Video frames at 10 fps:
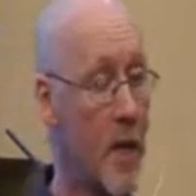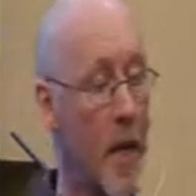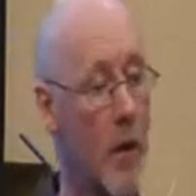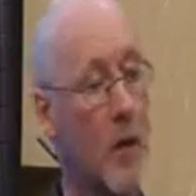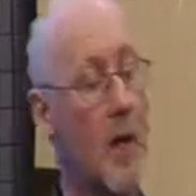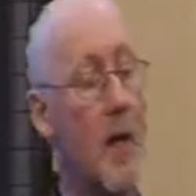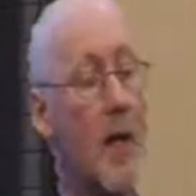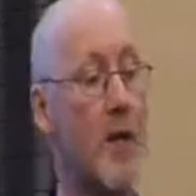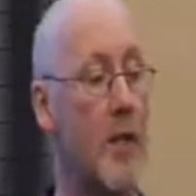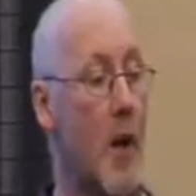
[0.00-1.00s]
Now,
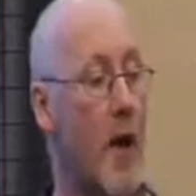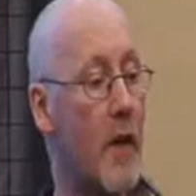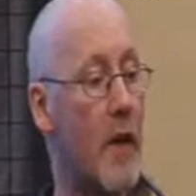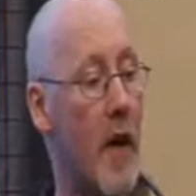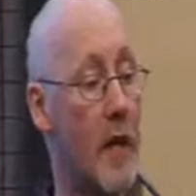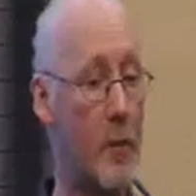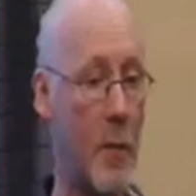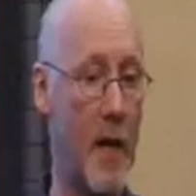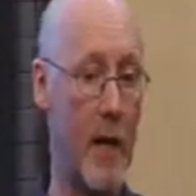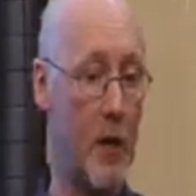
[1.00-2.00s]
did you have this
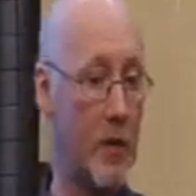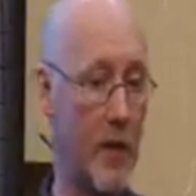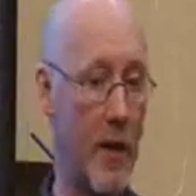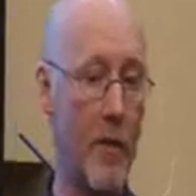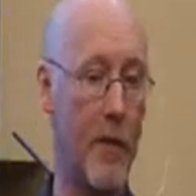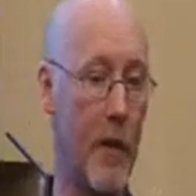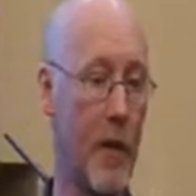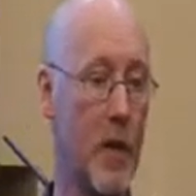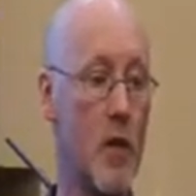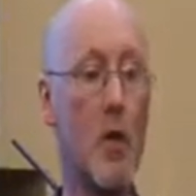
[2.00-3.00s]
man here, just
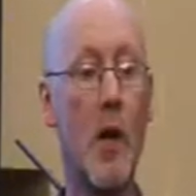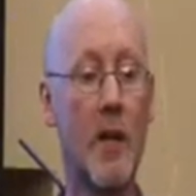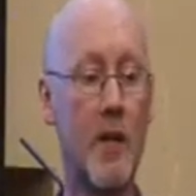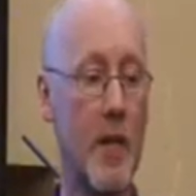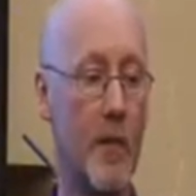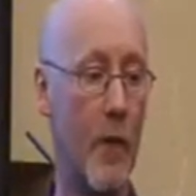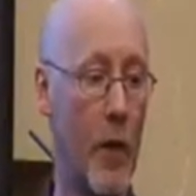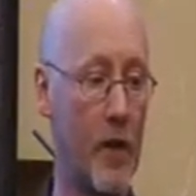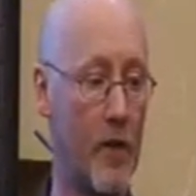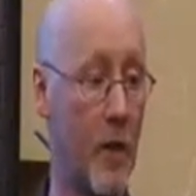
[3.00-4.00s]
clarify, you got an
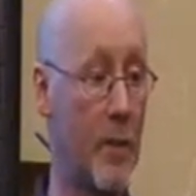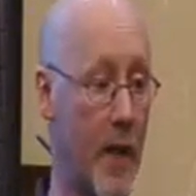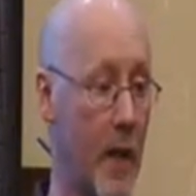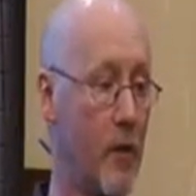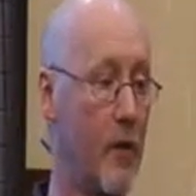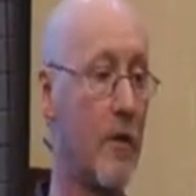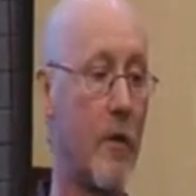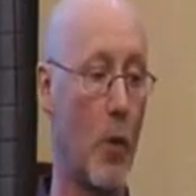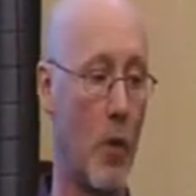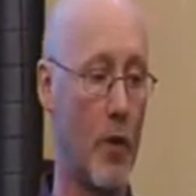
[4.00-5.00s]
invoice from the council
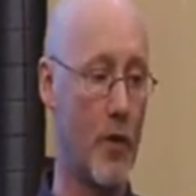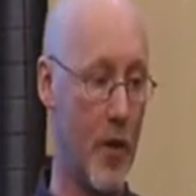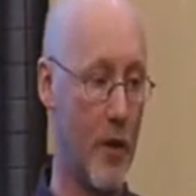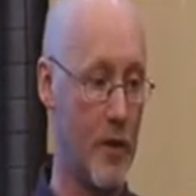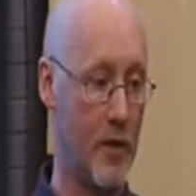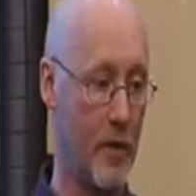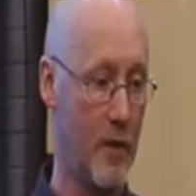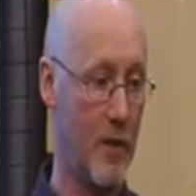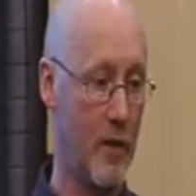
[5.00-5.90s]
for water charges.